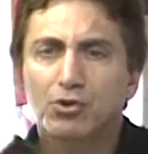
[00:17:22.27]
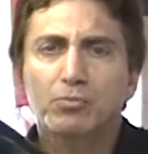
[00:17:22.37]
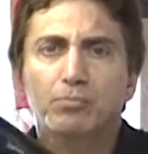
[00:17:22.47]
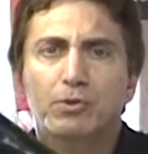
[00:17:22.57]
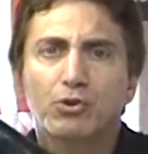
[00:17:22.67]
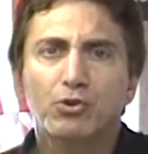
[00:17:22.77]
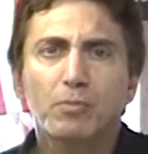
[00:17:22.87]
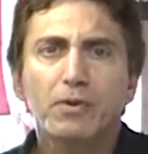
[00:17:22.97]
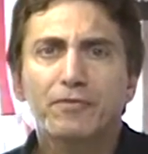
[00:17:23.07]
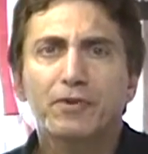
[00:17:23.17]
You could you
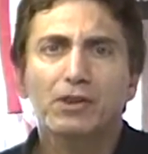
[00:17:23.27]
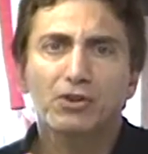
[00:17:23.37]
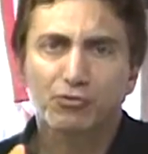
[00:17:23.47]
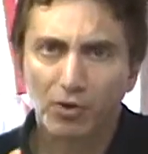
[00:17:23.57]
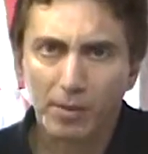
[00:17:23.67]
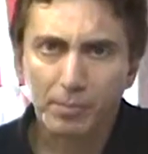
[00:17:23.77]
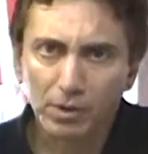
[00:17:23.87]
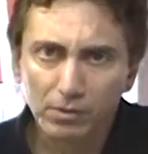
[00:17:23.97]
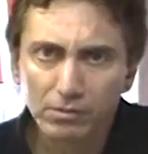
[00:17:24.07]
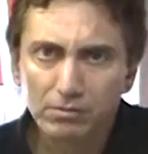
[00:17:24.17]
could be
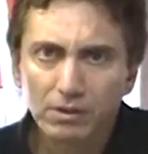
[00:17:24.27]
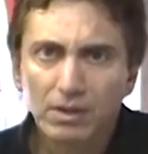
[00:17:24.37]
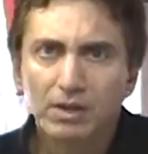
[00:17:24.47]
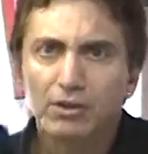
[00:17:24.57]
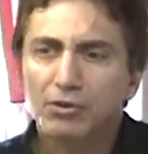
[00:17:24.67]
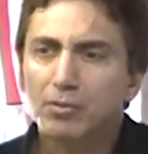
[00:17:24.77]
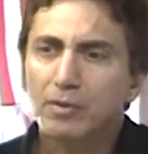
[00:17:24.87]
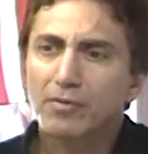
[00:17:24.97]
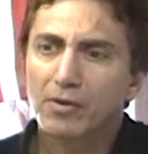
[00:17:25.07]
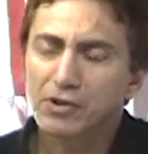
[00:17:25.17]
philanthropical. You
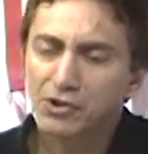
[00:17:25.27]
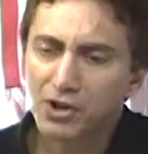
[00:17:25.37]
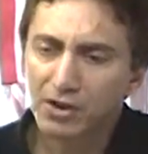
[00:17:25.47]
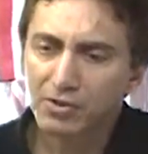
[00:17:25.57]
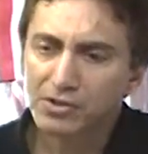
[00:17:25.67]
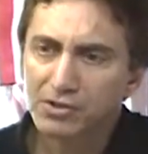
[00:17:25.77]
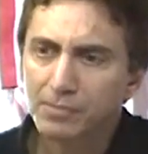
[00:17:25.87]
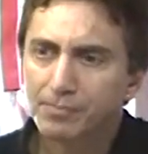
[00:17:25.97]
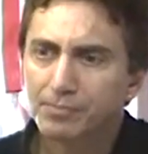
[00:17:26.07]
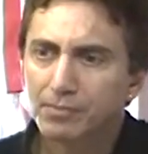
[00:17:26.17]
could be that's very not what generous. The
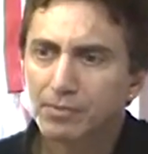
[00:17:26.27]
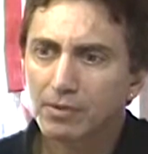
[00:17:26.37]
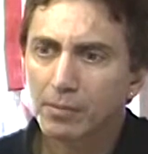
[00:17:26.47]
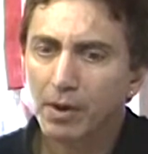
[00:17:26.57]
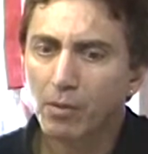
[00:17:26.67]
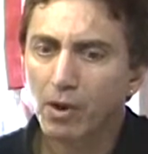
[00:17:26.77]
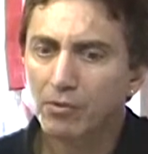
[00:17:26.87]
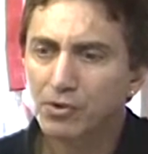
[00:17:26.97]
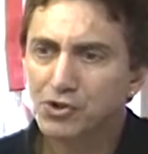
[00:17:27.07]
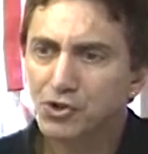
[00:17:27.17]
Bible says. About
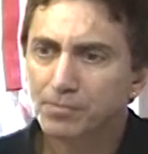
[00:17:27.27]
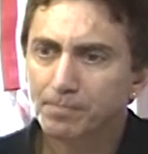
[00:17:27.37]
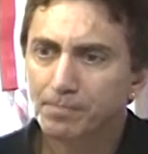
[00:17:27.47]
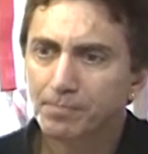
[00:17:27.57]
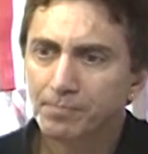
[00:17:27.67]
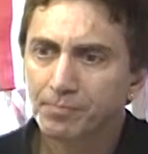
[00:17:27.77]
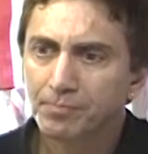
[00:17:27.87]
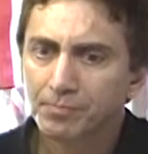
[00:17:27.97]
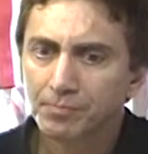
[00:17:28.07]
what, Rich? Yeah.